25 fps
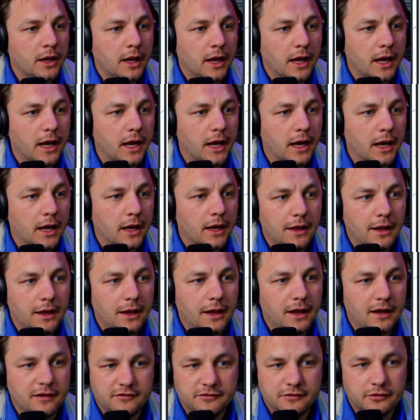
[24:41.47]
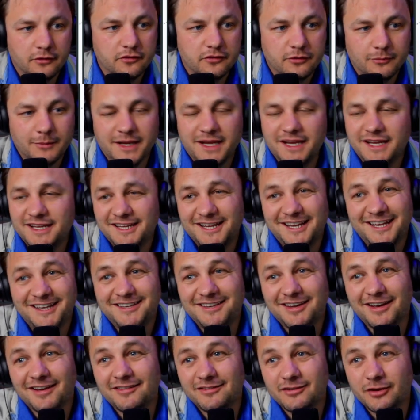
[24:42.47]
And so to me, it
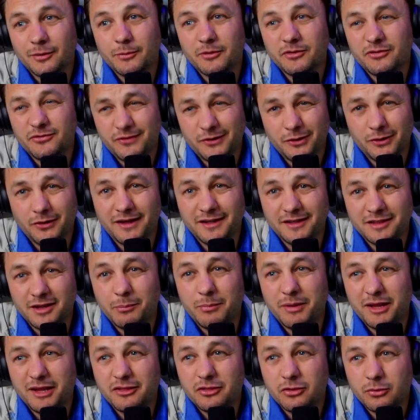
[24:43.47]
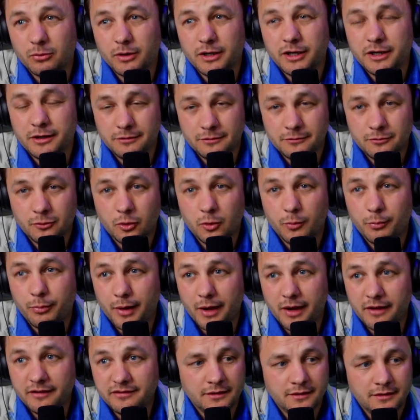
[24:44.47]
does almost feel like the big three or
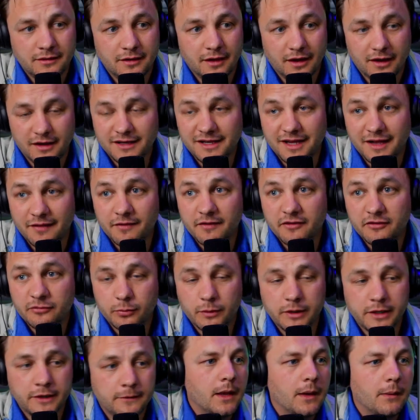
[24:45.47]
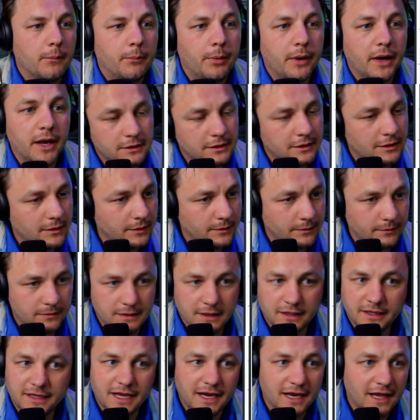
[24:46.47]
bust again this week. But
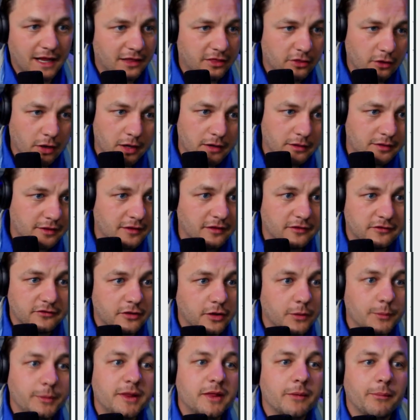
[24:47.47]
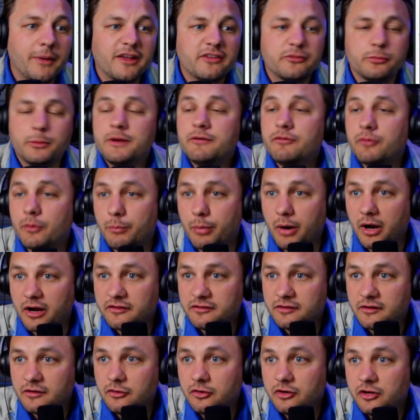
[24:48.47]
again, I thought this could be the best week for
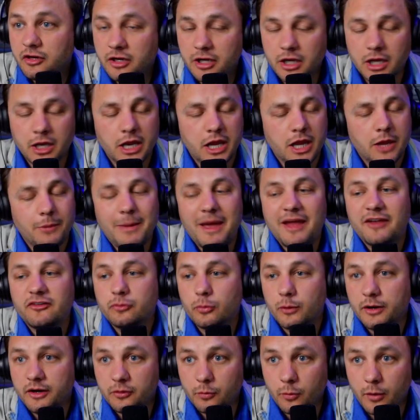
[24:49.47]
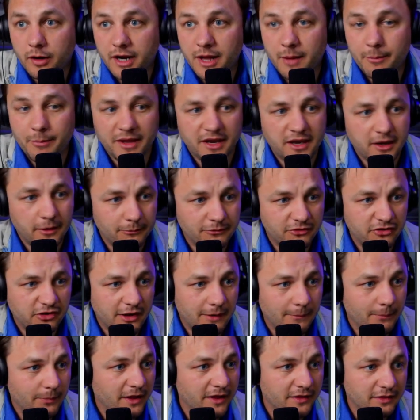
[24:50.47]
Bryson. You can get him at 20-1 on
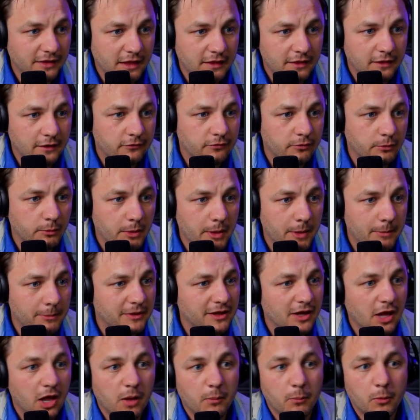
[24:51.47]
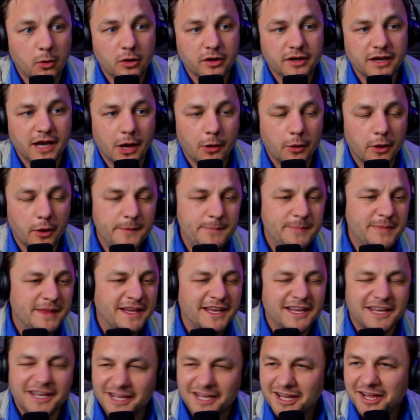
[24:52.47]
BetMGM, like that there from him. Collin Morikawa,
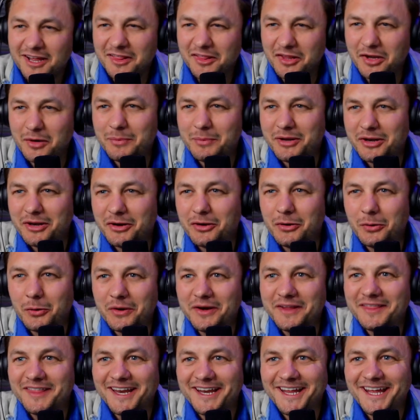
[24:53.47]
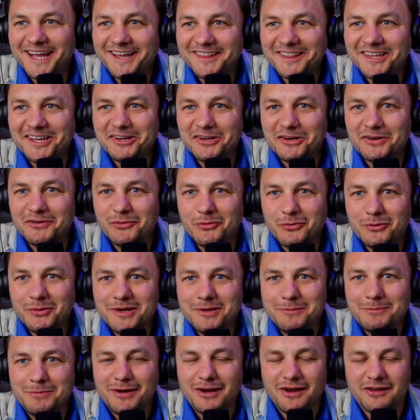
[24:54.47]
a little bit annoying that he had that good of a week
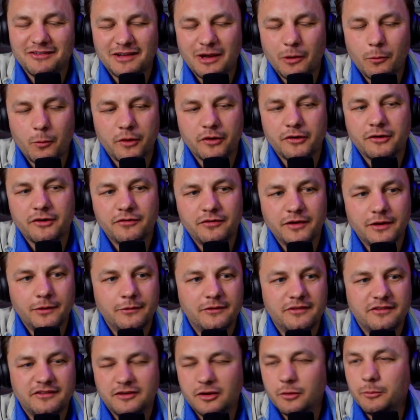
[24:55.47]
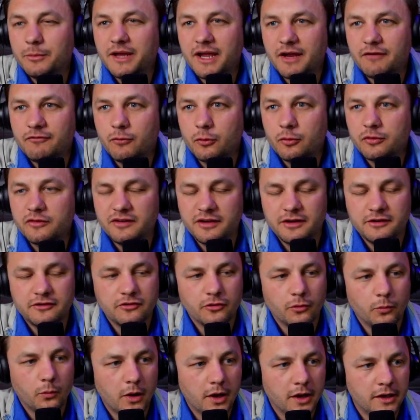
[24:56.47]
because I wonder if he would still be at
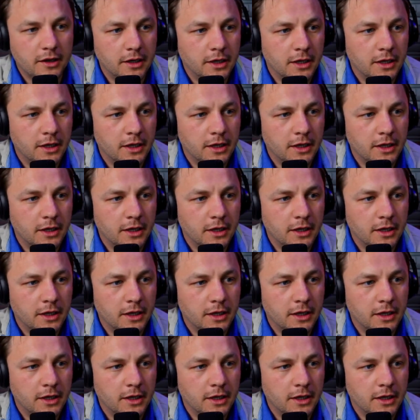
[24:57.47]
14-1.